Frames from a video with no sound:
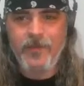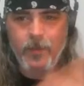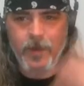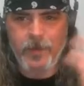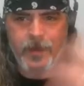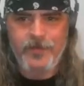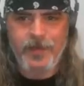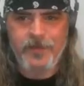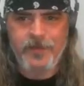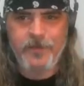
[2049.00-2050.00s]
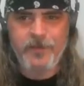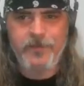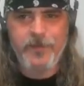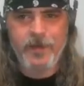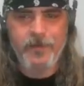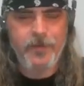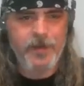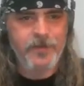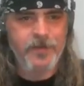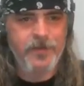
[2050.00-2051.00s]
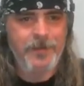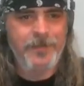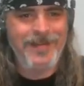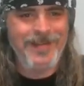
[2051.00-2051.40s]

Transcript: Everyone in my chat's got a fucking wrench, it seems.